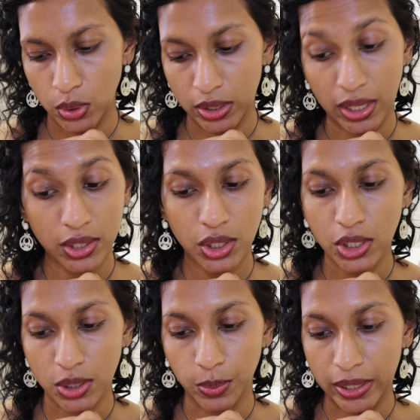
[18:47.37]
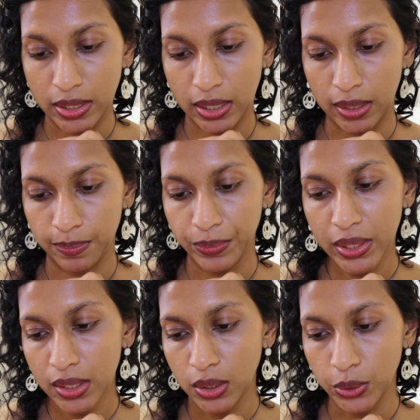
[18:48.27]
So I actually just went and
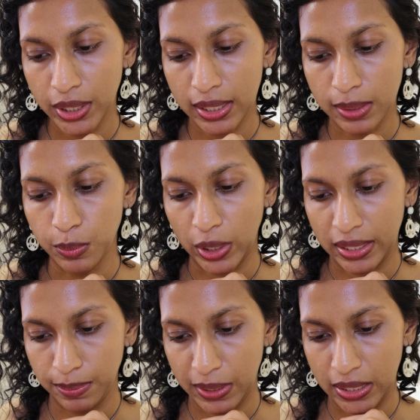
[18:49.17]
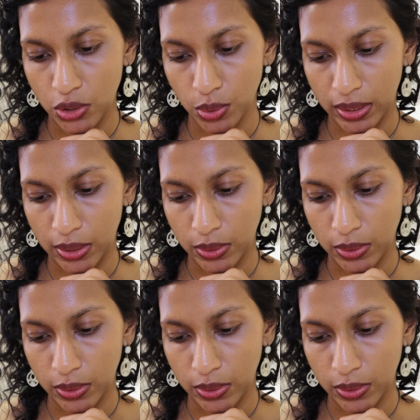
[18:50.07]
I'm looking at the brand page right now,